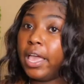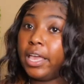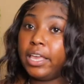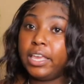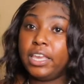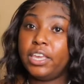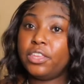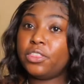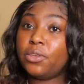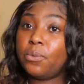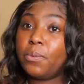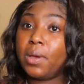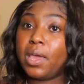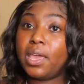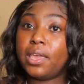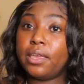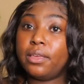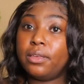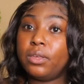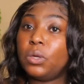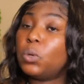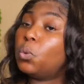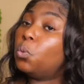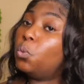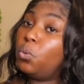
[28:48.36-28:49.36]
either way,
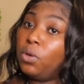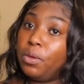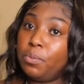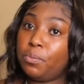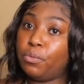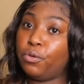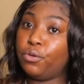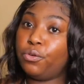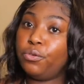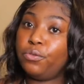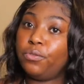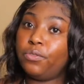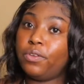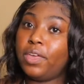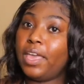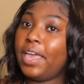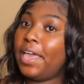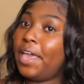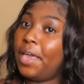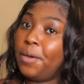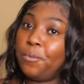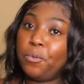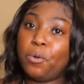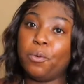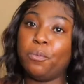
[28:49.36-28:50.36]
we move
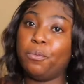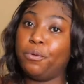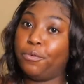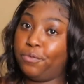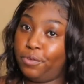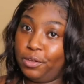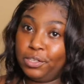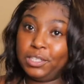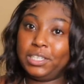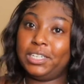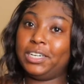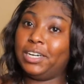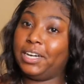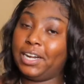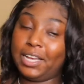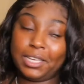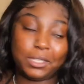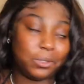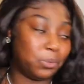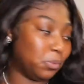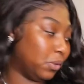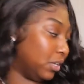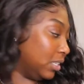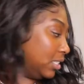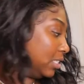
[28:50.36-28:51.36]
and we'll move on to the
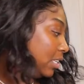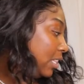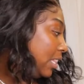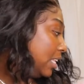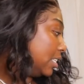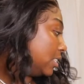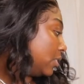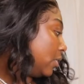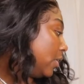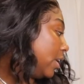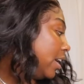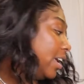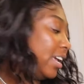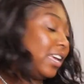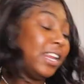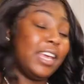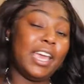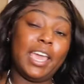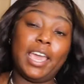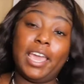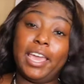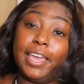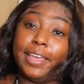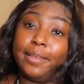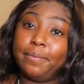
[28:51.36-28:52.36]
next one. So let's go ahead
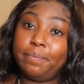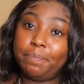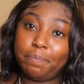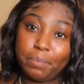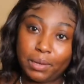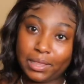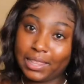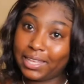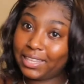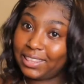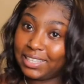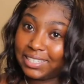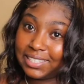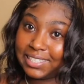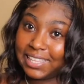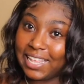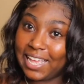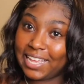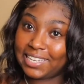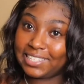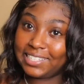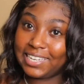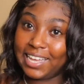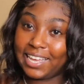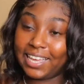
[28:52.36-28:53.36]
and pull out this
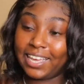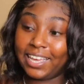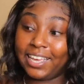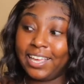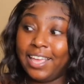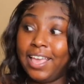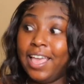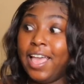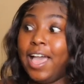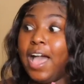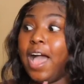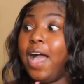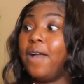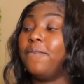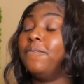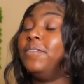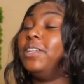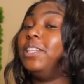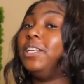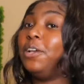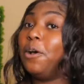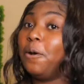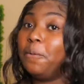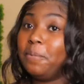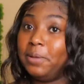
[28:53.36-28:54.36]
last jacket. I'm
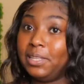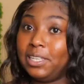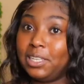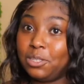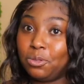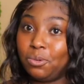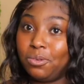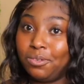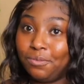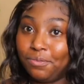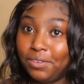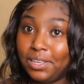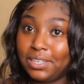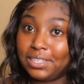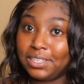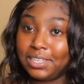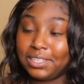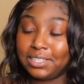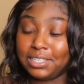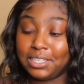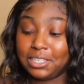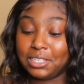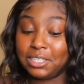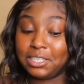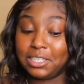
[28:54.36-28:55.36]
really hoping this one fits
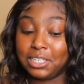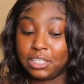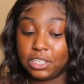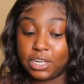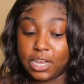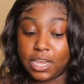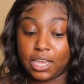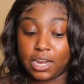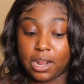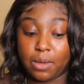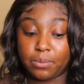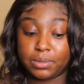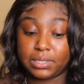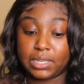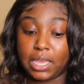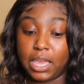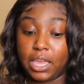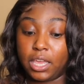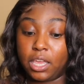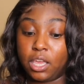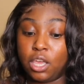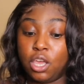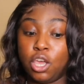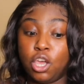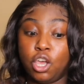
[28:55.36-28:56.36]
because this is the jacket I was like